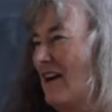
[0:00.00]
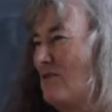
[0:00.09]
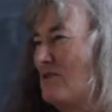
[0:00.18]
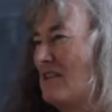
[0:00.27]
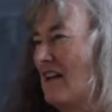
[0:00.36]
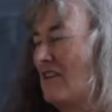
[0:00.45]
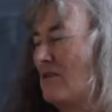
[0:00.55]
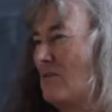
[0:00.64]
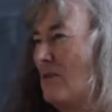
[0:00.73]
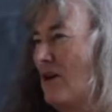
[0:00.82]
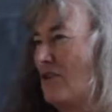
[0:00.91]
always like
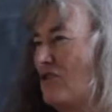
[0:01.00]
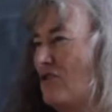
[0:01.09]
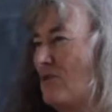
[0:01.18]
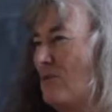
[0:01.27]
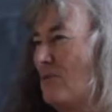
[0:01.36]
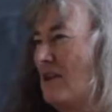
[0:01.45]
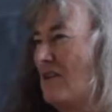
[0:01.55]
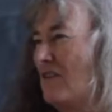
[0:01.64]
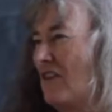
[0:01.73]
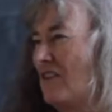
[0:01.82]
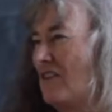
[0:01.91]
to march to a beat
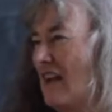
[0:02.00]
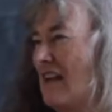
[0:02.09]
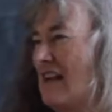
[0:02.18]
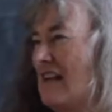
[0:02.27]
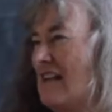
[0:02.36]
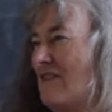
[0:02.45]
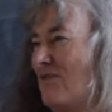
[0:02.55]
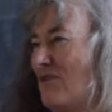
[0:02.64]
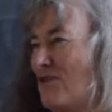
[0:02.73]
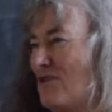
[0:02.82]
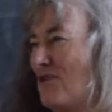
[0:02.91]
of a slightly
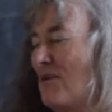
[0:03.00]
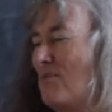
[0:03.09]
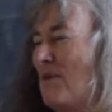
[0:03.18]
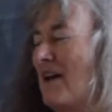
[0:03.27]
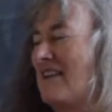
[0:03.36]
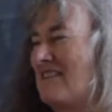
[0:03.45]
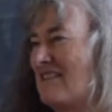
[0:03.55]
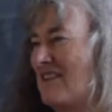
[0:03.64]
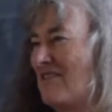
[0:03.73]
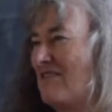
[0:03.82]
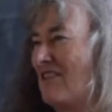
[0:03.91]
different drum, and
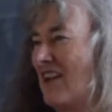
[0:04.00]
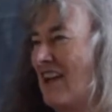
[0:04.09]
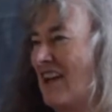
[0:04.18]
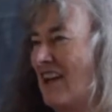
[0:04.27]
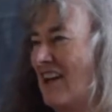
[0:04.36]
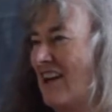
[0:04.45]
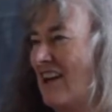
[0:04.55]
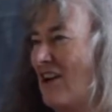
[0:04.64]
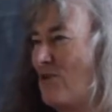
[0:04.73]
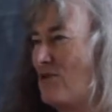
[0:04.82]
so okay. looking at low